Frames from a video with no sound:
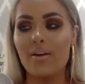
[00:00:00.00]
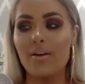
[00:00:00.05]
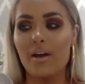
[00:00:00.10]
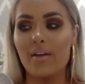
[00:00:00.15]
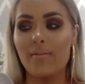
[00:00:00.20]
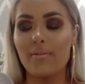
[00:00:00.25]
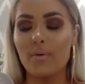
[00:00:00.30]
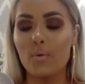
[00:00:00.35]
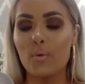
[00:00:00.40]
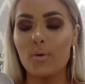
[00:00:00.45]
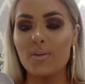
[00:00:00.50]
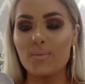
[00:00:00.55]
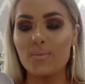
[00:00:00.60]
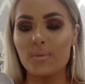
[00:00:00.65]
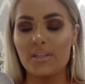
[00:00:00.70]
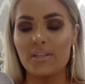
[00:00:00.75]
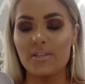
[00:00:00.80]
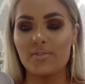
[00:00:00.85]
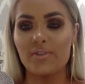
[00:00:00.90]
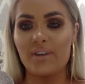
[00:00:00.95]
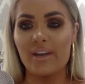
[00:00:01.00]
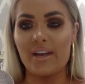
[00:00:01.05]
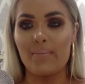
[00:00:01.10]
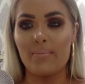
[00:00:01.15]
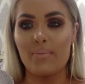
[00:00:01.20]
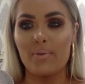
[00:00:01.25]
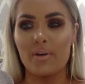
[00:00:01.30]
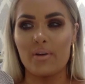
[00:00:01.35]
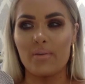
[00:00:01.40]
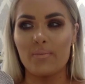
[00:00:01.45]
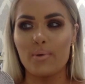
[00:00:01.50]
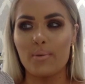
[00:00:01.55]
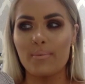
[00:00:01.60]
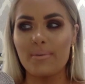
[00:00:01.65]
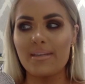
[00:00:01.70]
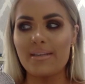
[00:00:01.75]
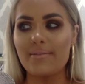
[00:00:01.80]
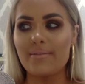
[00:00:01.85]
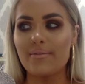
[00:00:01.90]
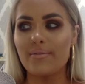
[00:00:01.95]
I've always wanted to write a book.
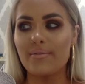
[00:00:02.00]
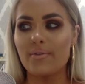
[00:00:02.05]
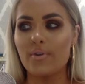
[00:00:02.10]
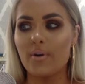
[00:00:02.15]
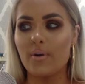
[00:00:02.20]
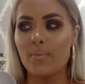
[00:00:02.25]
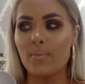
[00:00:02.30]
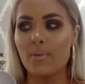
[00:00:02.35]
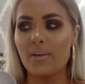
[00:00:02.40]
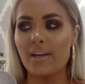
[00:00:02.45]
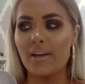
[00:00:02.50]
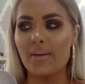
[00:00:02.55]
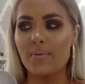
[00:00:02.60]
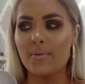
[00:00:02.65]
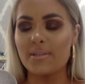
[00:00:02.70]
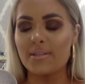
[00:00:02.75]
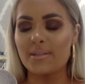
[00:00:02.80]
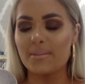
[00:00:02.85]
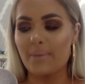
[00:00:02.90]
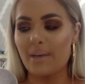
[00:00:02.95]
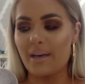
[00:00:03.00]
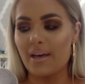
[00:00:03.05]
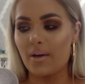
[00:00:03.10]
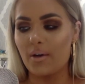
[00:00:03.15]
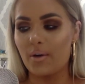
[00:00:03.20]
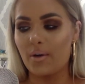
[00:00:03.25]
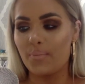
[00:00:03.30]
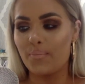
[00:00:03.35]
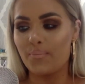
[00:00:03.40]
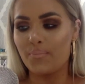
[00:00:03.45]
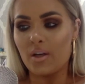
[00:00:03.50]
Probably from when I was about